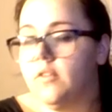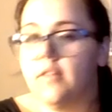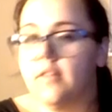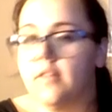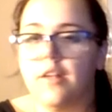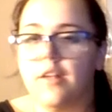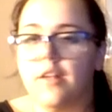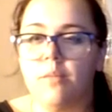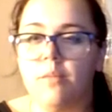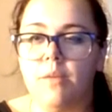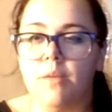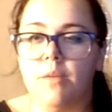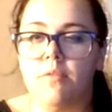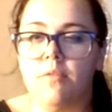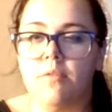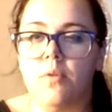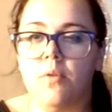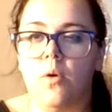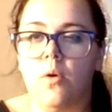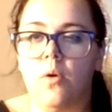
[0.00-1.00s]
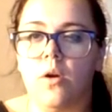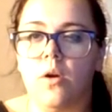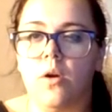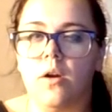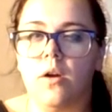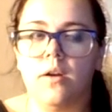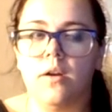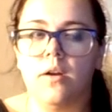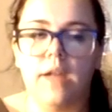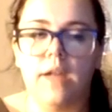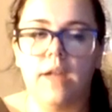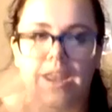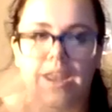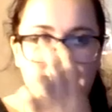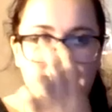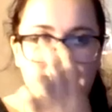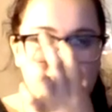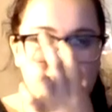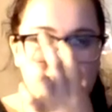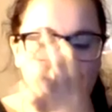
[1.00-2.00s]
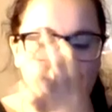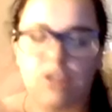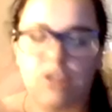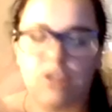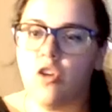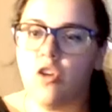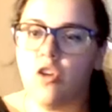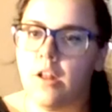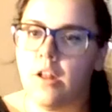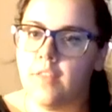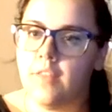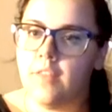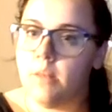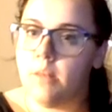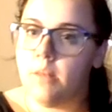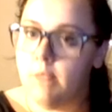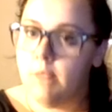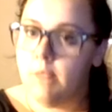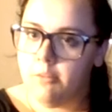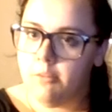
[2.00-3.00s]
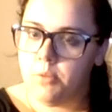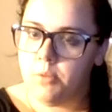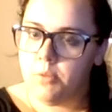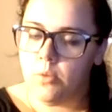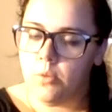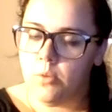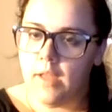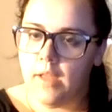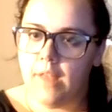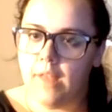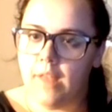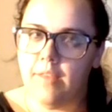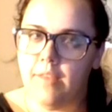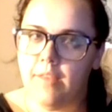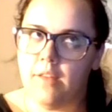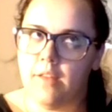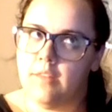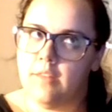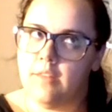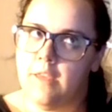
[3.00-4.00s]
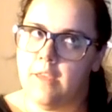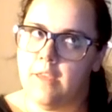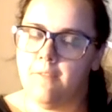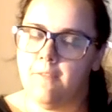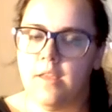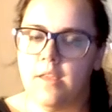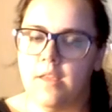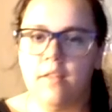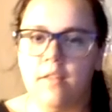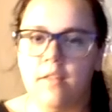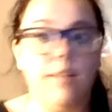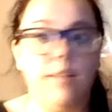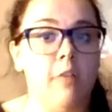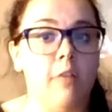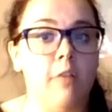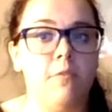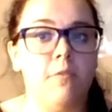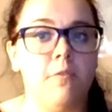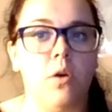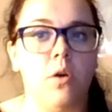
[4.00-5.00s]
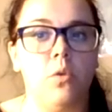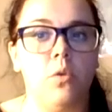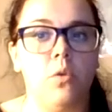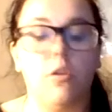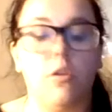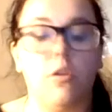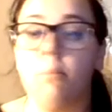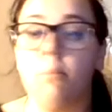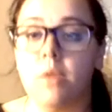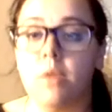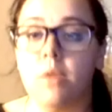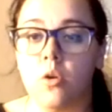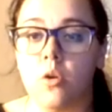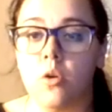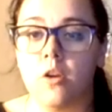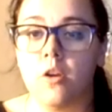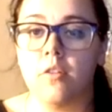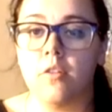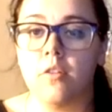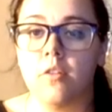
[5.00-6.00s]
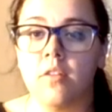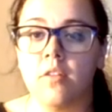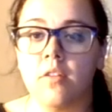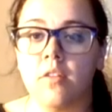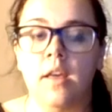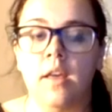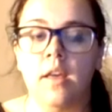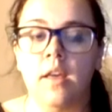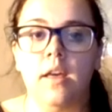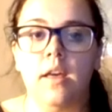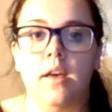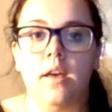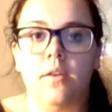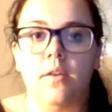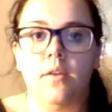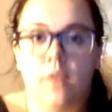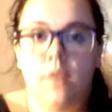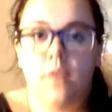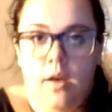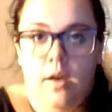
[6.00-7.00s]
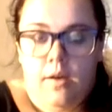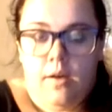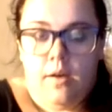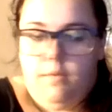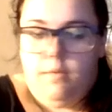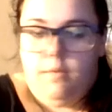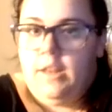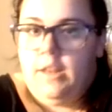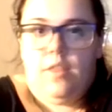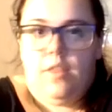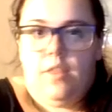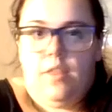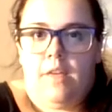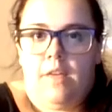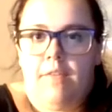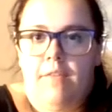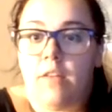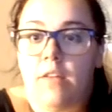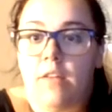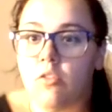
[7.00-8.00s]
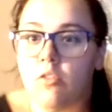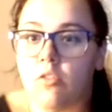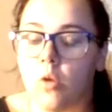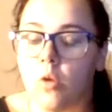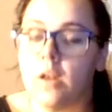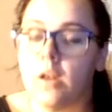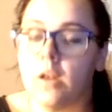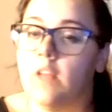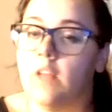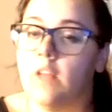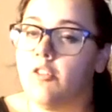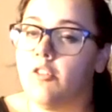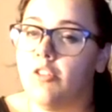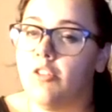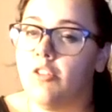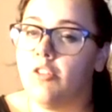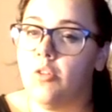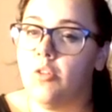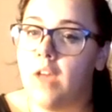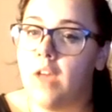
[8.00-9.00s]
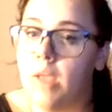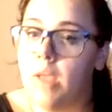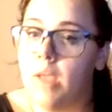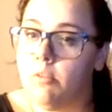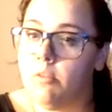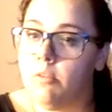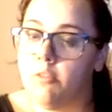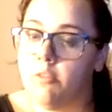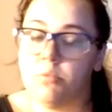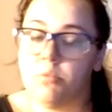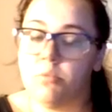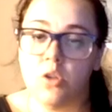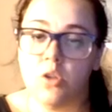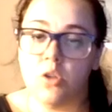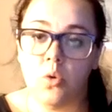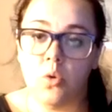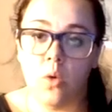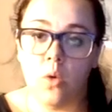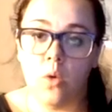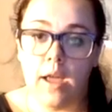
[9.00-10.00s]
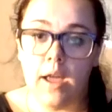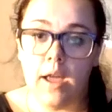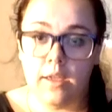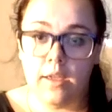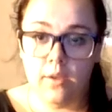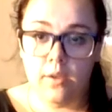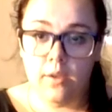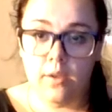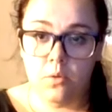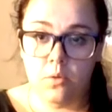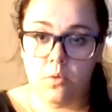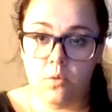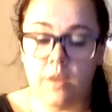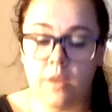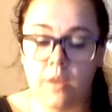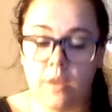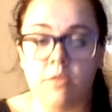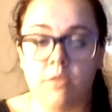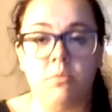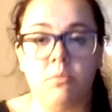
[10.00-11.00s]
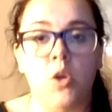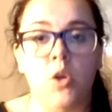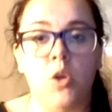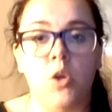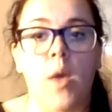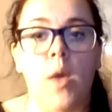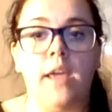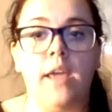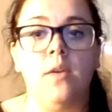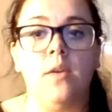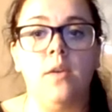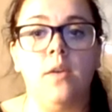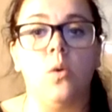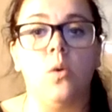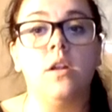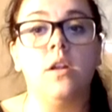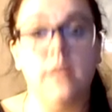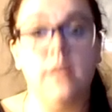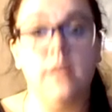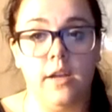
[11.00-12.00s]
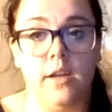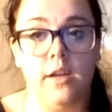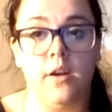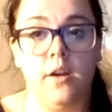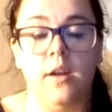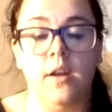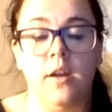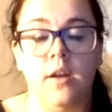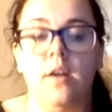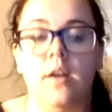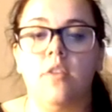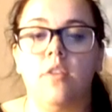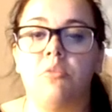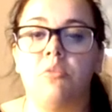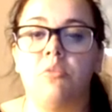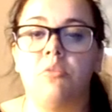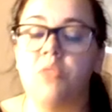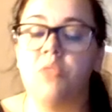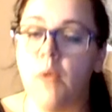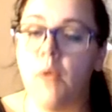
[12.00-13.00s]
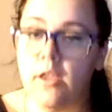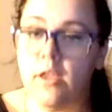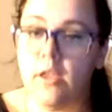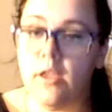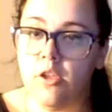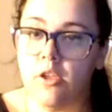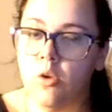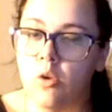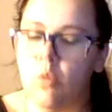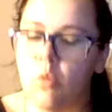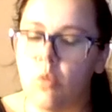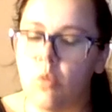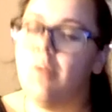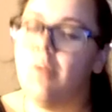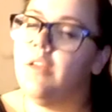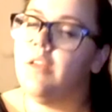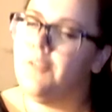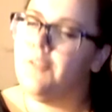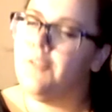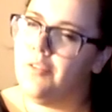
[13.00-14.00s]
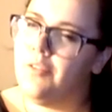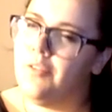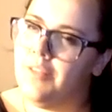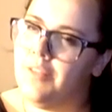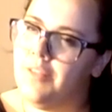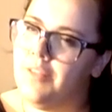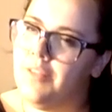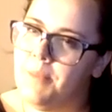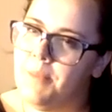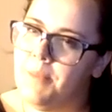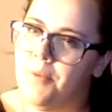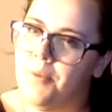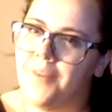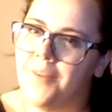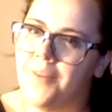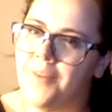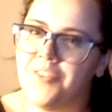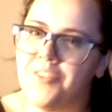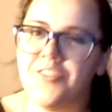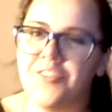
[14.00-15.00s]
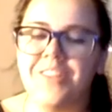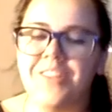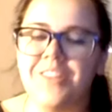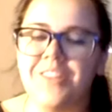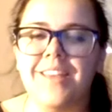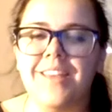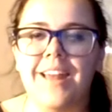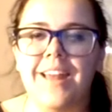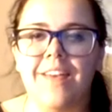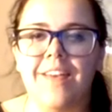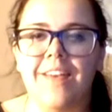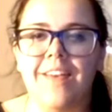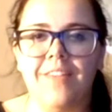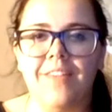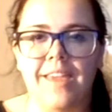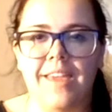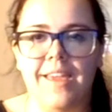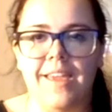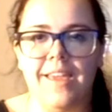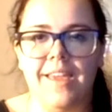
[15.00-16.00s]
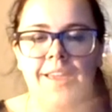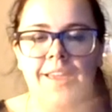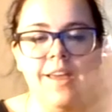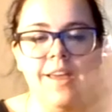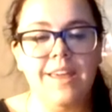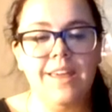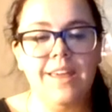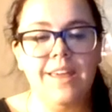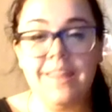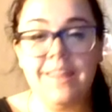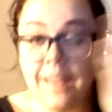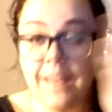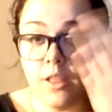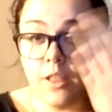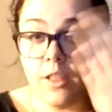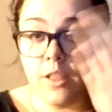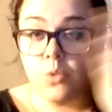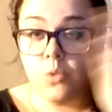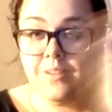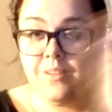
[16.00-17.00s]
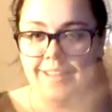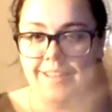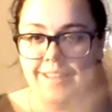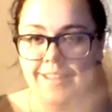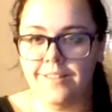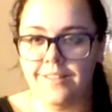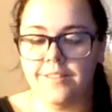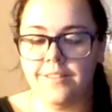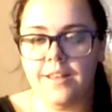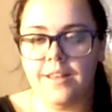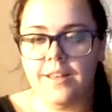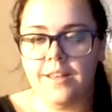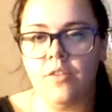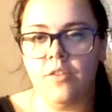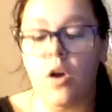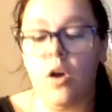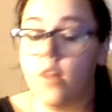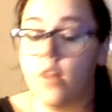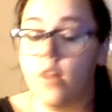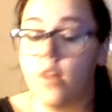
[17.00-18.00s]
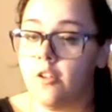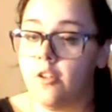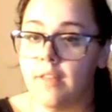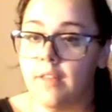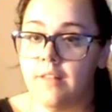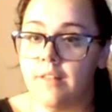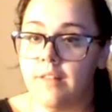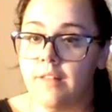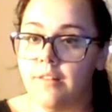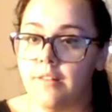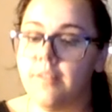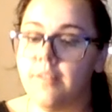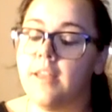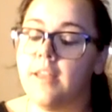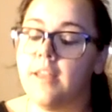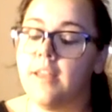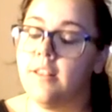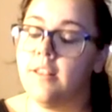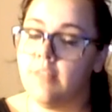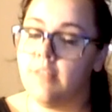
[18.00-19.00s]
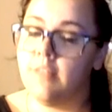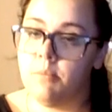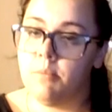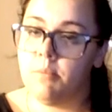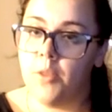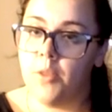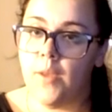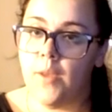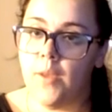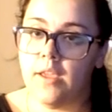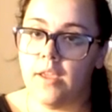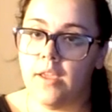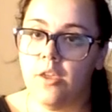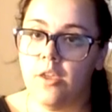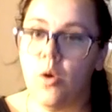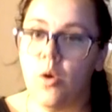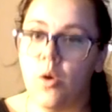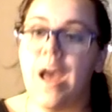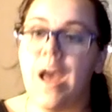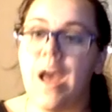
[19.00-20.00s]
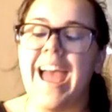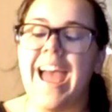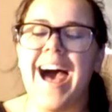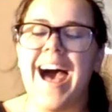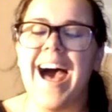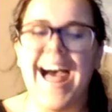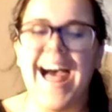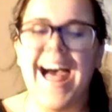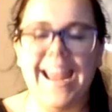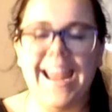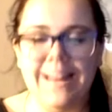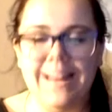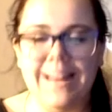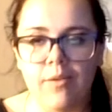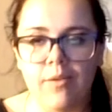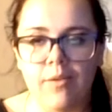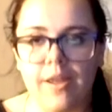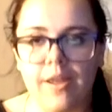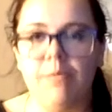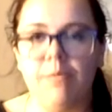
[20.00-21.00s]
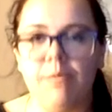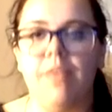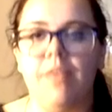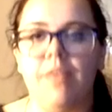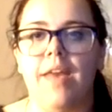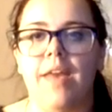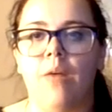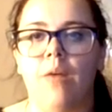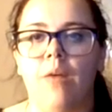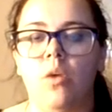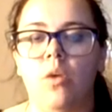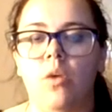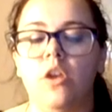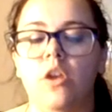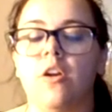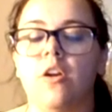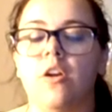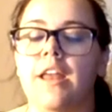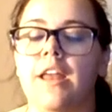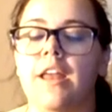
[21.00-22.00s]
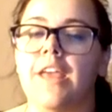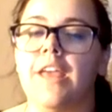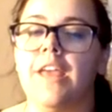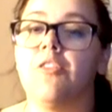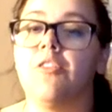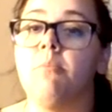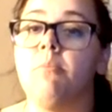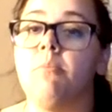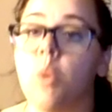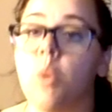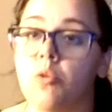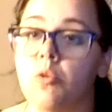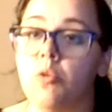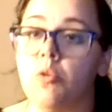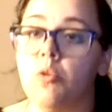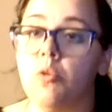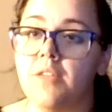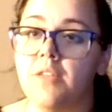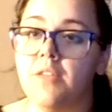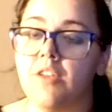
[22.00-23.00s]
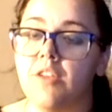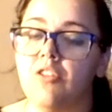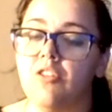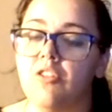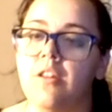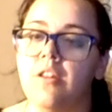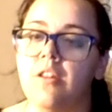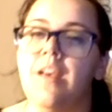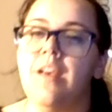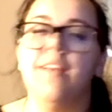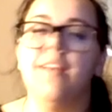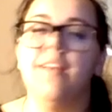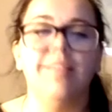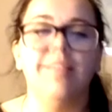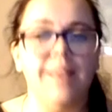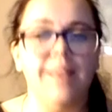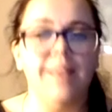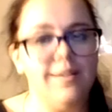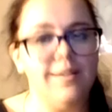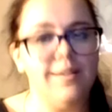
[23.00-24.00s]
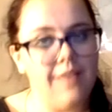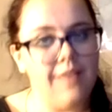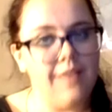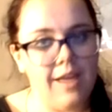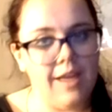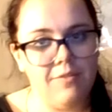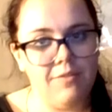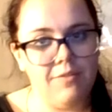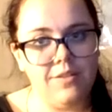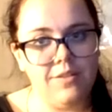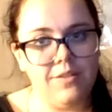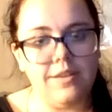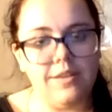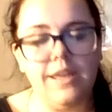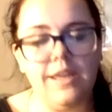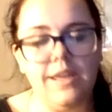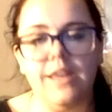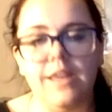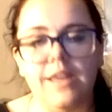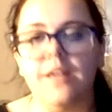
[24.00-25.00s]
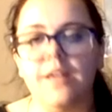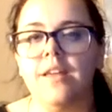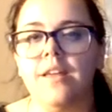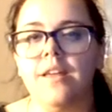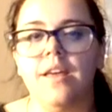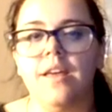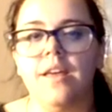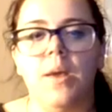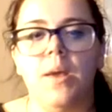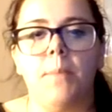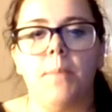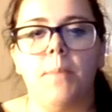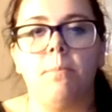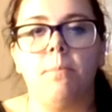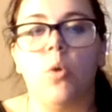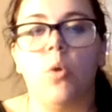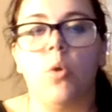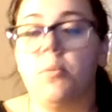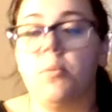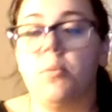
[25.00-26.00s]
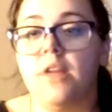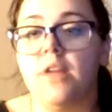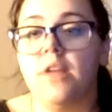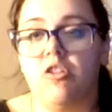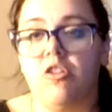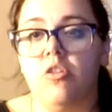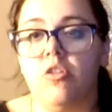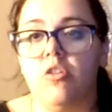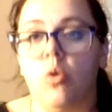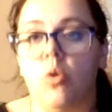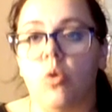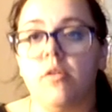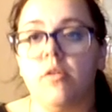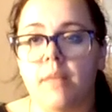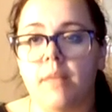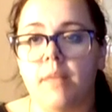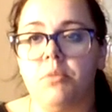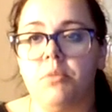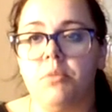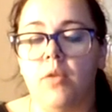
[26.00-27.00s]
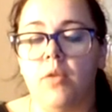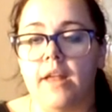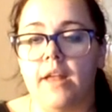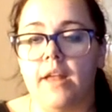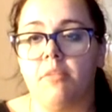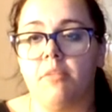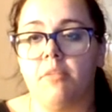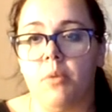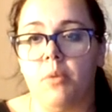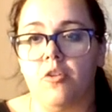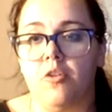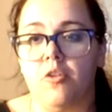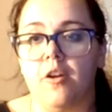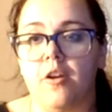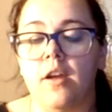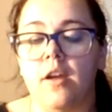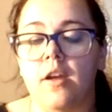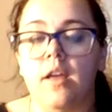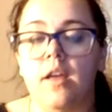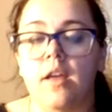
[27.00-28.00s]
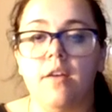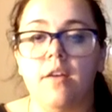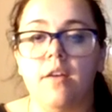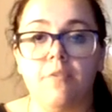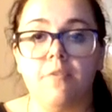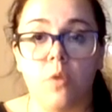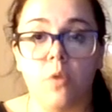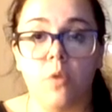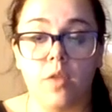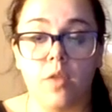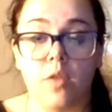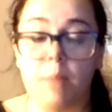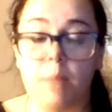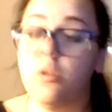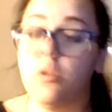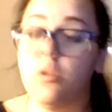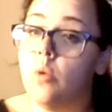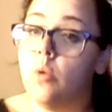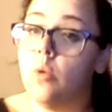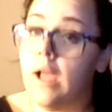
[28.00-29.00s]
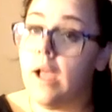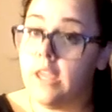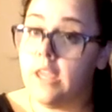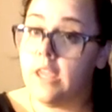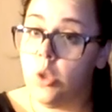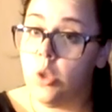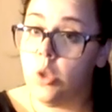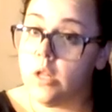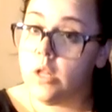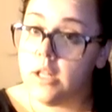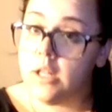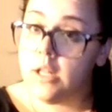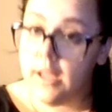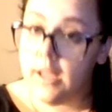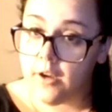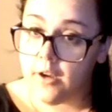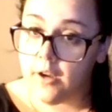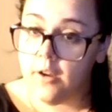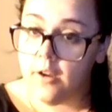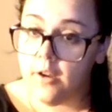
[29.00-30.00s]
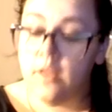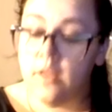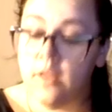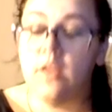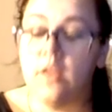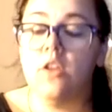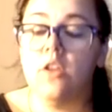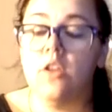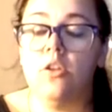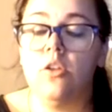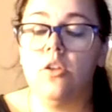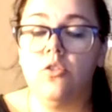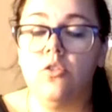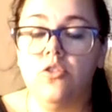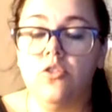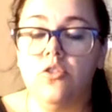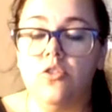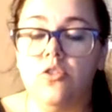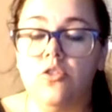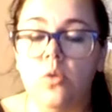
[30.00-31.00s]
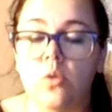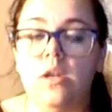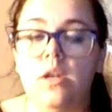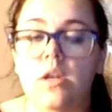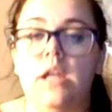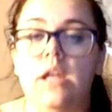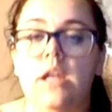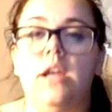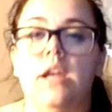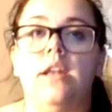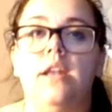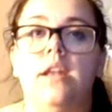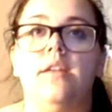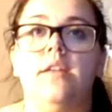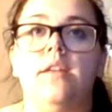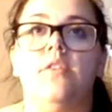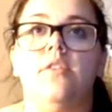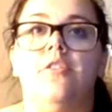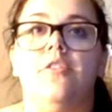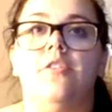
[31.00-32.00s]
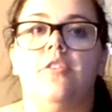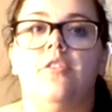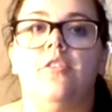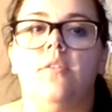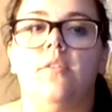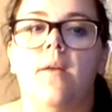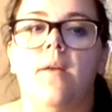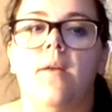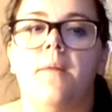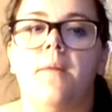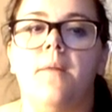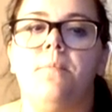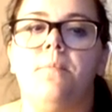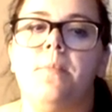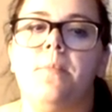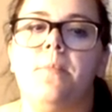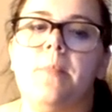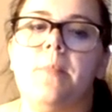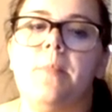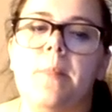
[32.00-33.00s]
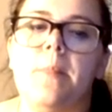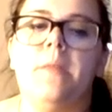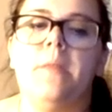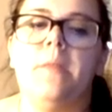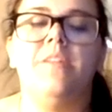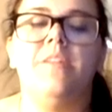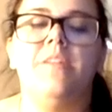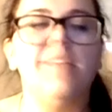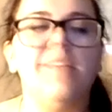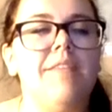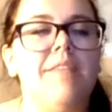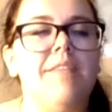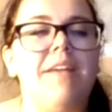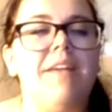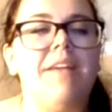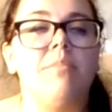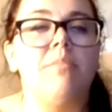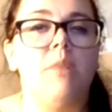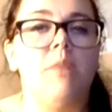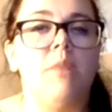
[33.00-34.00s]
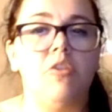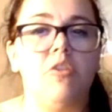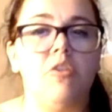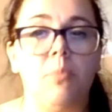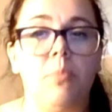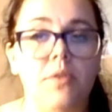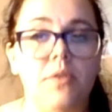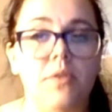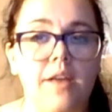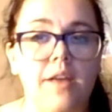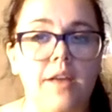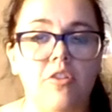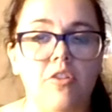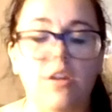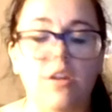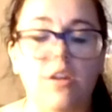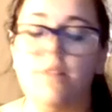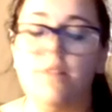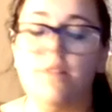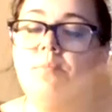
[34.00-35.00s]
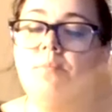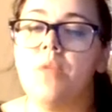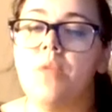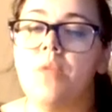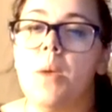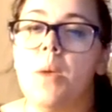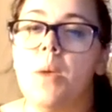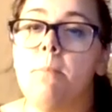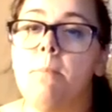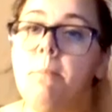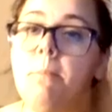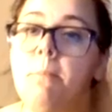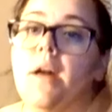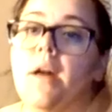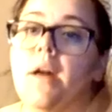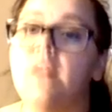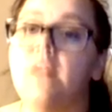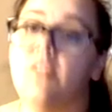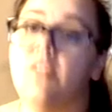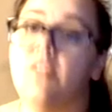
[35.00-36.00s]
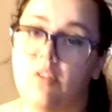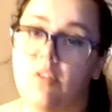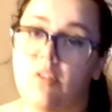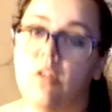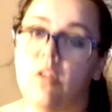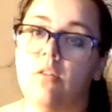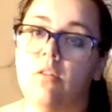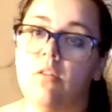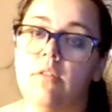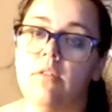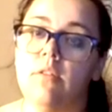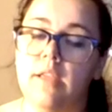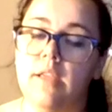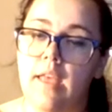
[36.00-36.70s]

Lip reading: that's going to be for any electronic that emits blue light, that TV, cell phones, computers, anything of that sort. Now there's 2 types. There's Blue IQ and the Blue IQ Clear. The Blue IQ, if you see people on the street that have a yellow tint that is on their lenses, that is the Blue IQ. I highly recommend that one. You're going to get the most protection, less eye fatigue, more protection towards that blue light exposure. For the Blue IQ Clear, you do need, it doesn't give as much protection, but it still